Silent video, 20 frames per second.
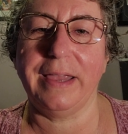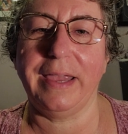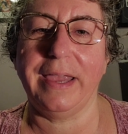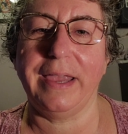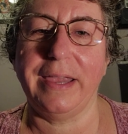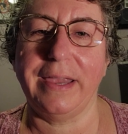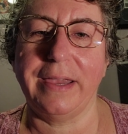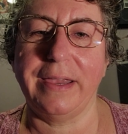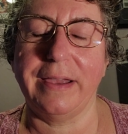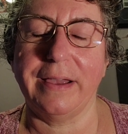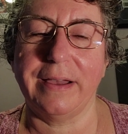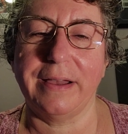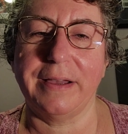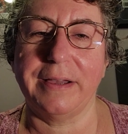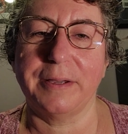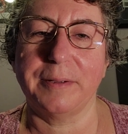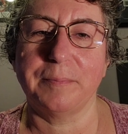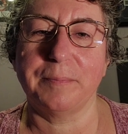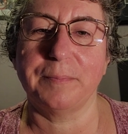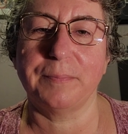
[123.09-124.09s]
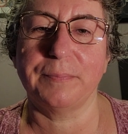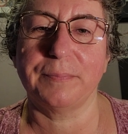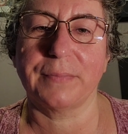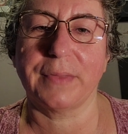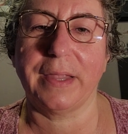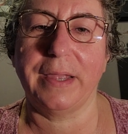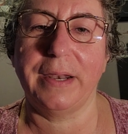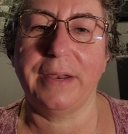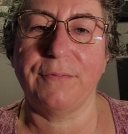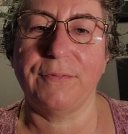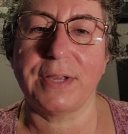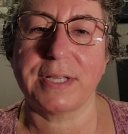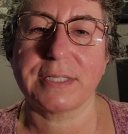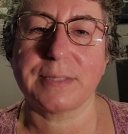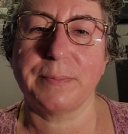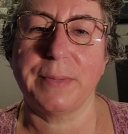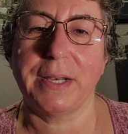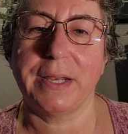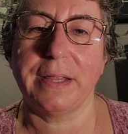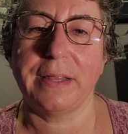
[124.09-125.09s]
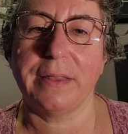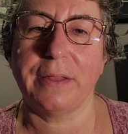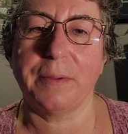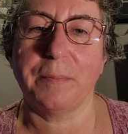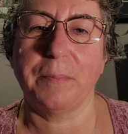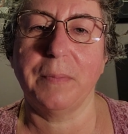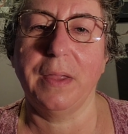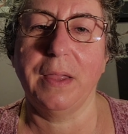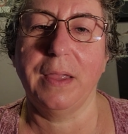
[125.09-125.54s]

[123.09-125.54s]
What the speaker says: an investment in them.